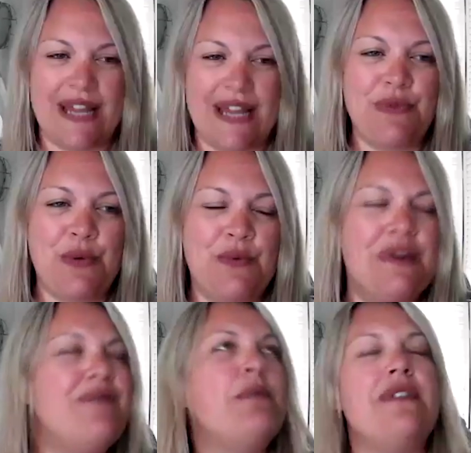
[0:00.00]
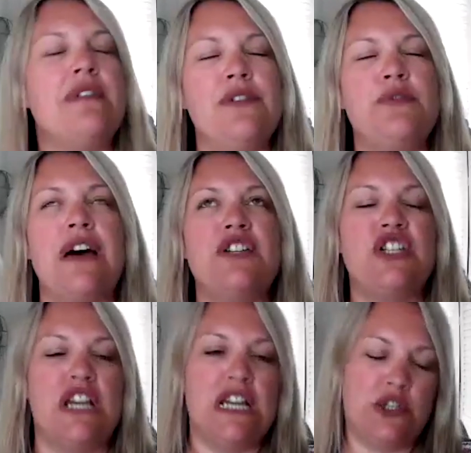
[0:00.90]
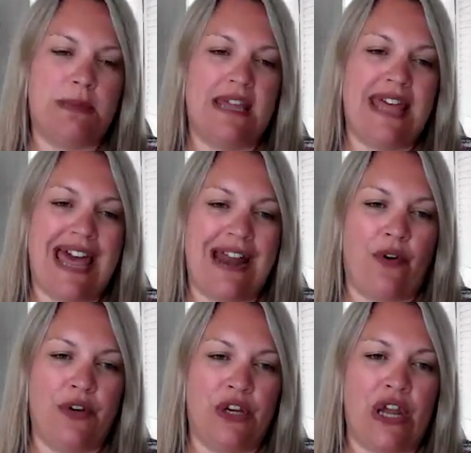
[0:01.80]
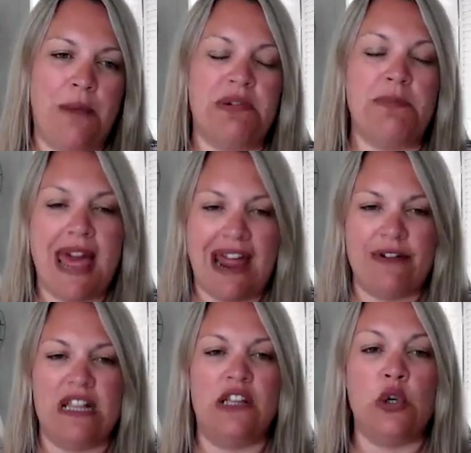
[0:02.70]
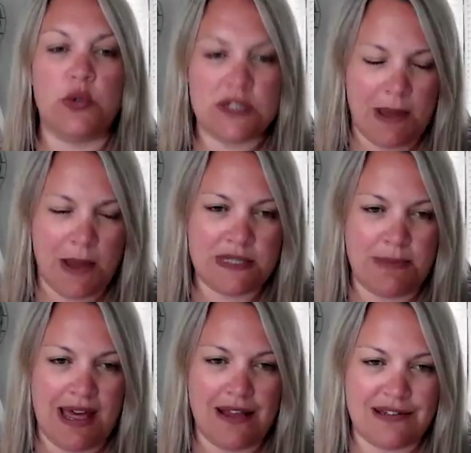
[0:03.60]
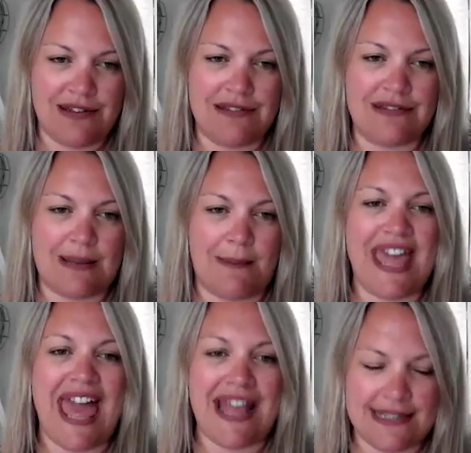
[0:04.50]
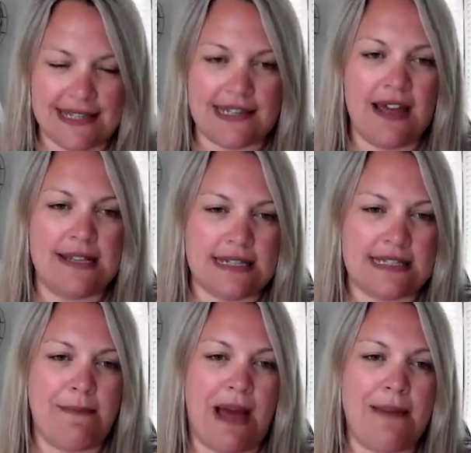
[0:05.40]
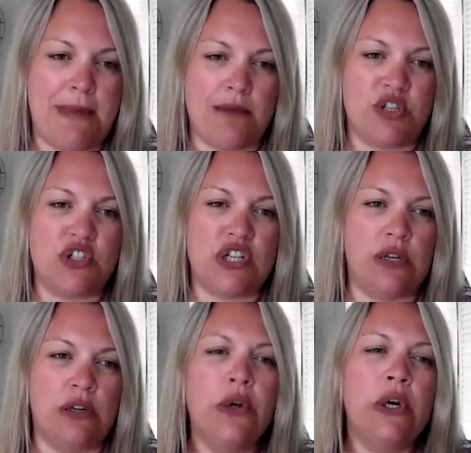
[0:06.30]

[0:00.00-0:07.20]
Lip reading: And you touched a little bit there on, preparing your spokesperson and some of the exercises they might be able to do.